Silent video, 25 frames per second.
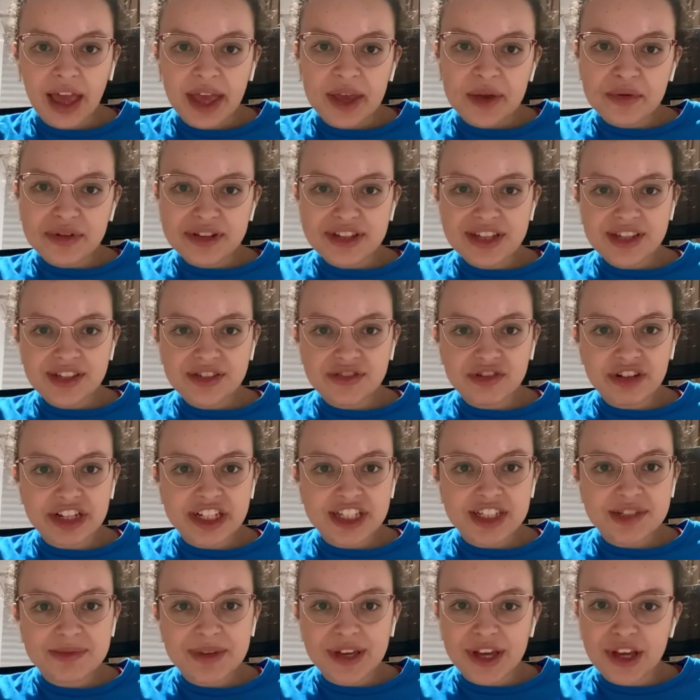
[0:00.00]
it was
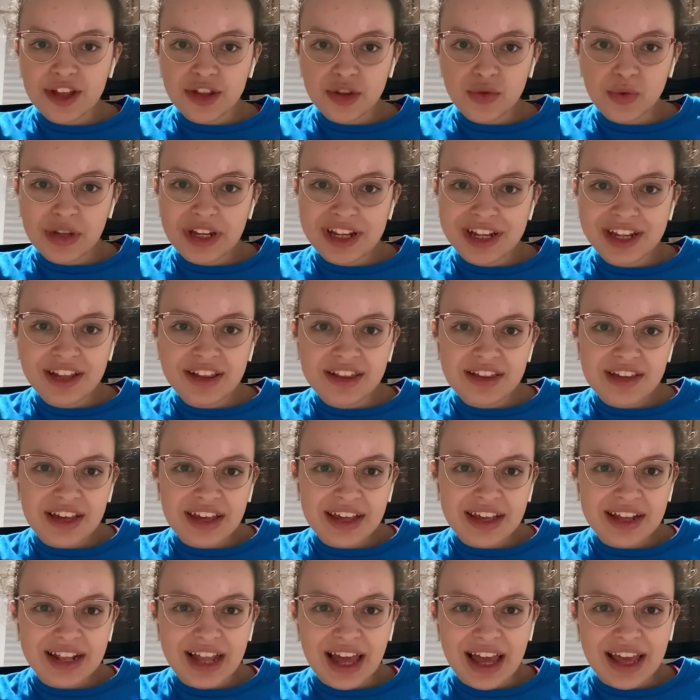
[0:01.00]
strange because we didn't
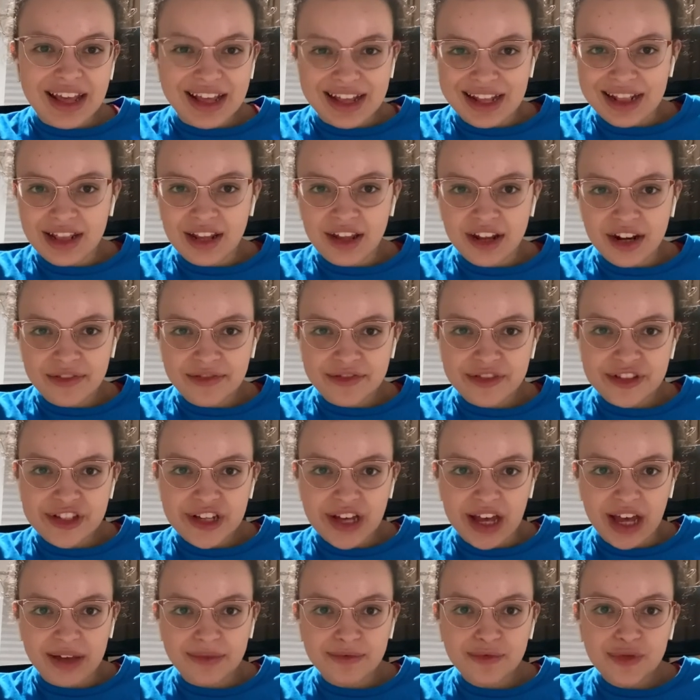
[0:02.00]
take like a lot of
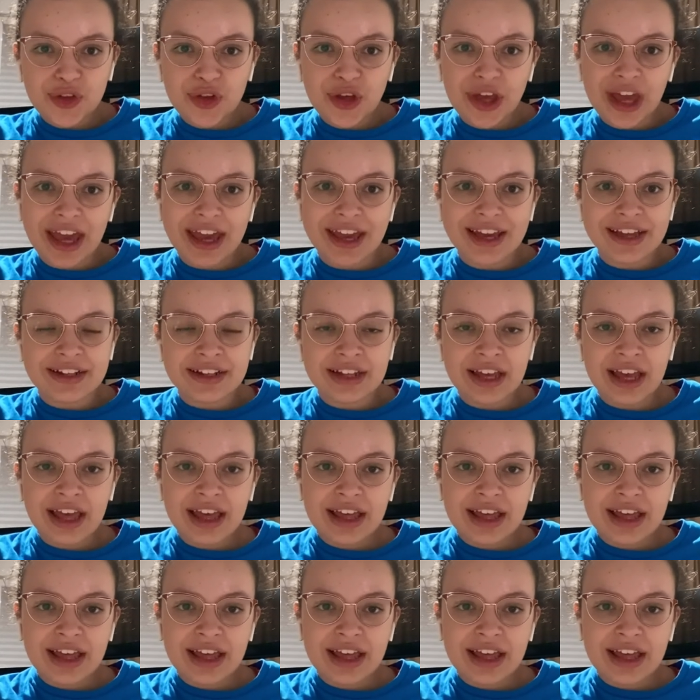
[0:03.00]
time to gain